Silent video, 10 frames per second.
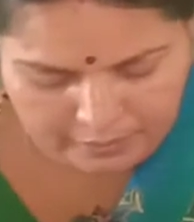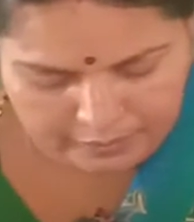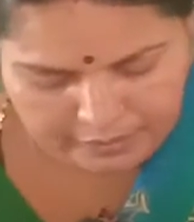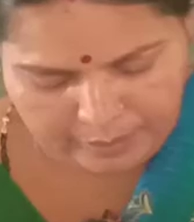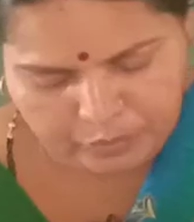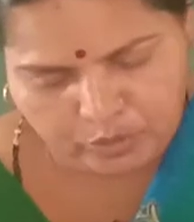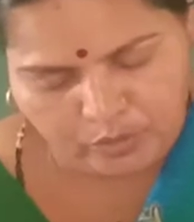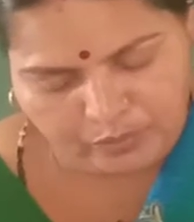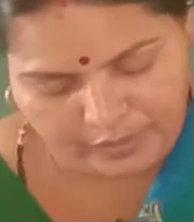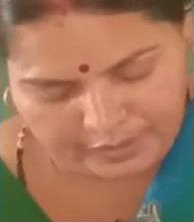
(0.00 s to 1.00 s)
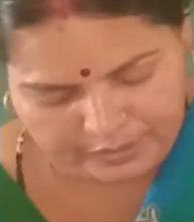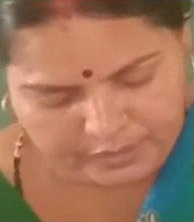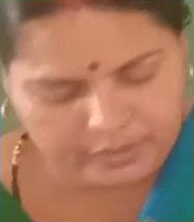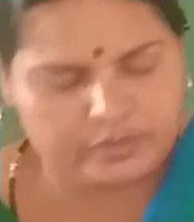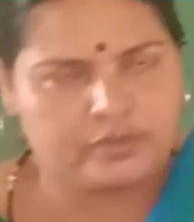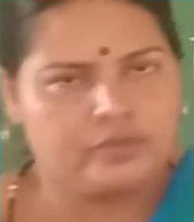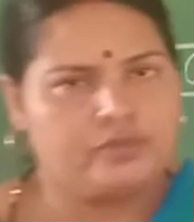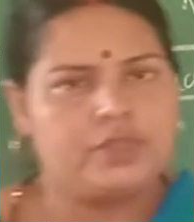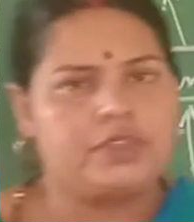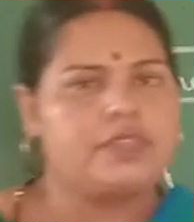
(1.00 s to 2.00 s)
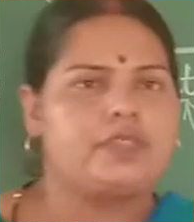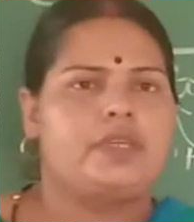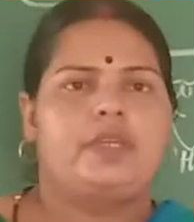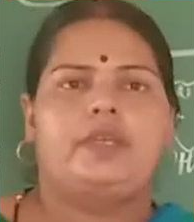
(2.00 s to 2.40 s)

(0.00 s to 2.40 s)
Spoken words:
gametophyte, which is